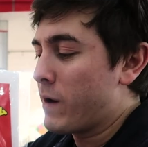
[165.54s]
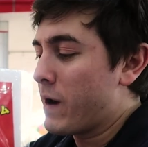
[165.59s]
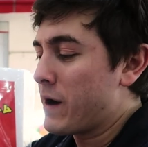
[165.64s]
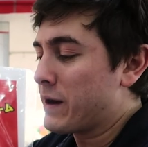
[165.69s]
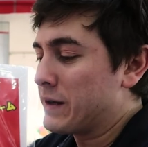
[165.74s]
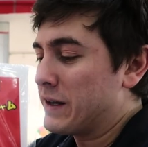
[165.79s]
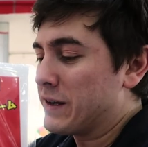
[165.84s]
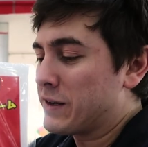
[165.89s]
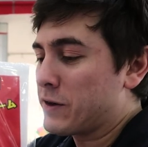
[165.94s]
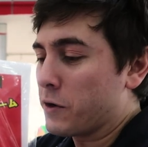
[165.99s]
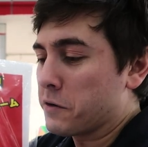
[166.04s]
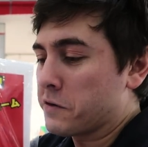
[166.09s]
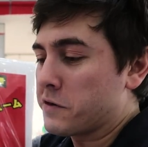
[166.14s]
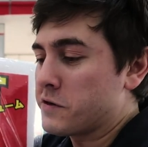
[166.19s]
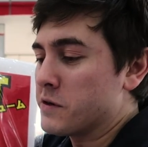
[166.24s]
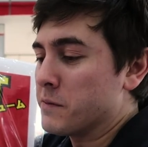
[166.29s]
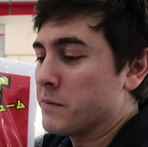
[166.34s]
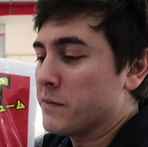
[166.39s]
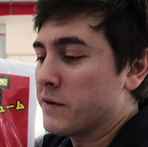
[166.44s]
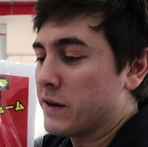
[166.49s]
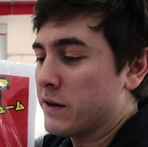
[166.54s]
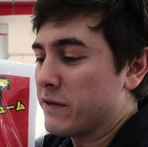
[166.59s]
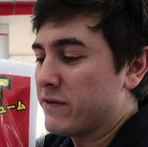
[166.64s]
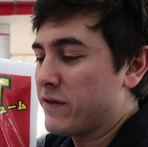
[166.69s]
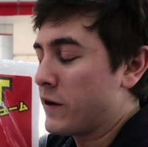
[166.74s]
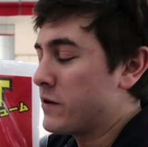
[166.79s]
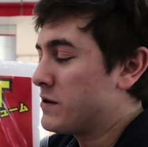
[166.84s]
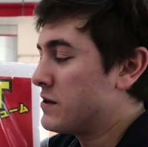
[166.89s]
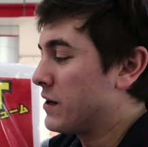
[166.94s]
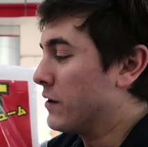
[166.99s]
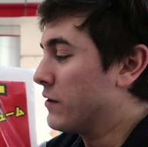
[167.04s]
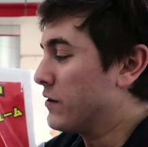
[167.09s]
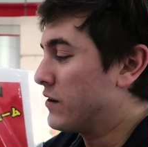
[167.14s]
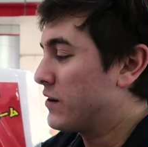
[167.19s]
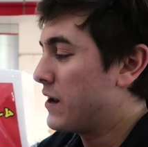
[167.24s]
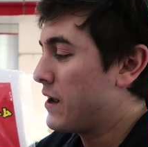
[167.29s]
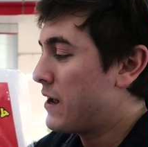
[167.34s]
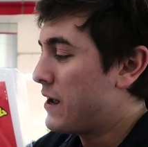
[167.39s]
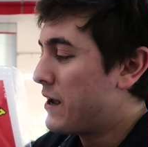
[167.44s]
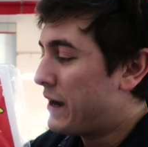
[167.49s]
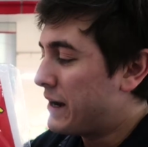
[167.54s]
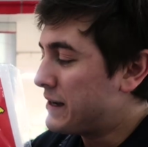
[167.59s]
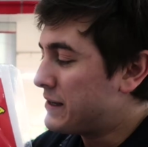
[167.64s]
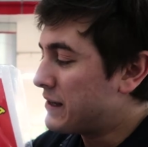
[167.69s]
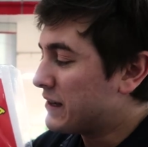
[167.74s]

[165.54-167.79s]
wearing these costumes in the photos. He